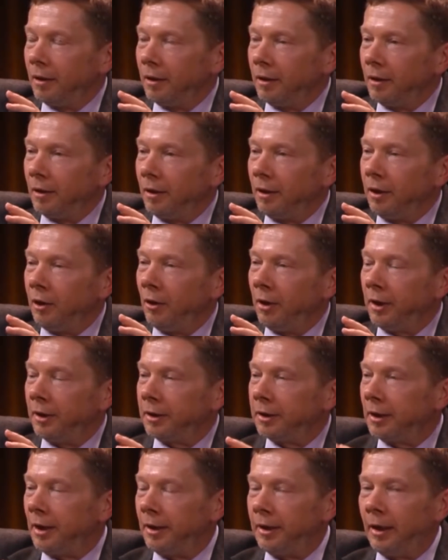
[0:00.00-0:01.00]
your
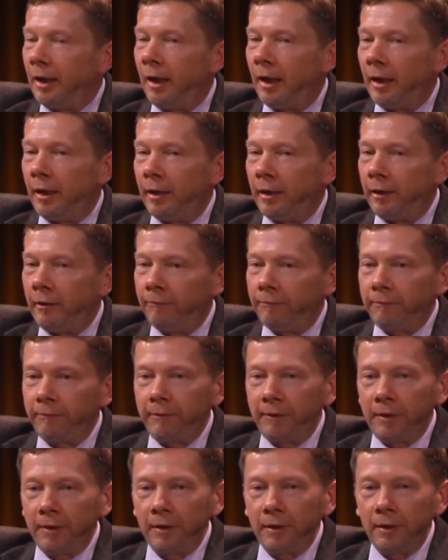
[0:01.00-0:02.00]
entire life
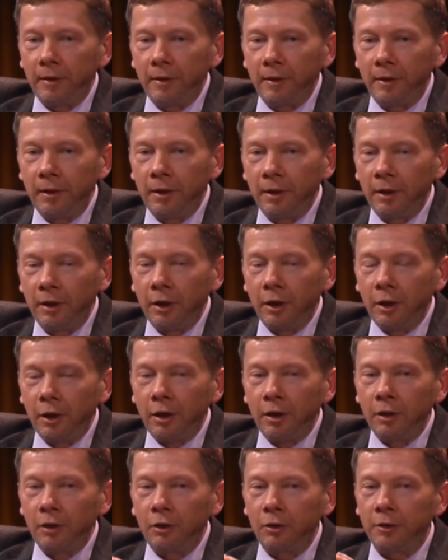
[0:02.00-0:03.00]

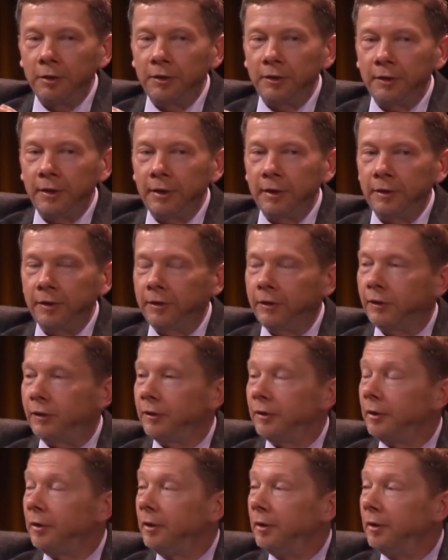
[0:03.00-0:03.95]
consists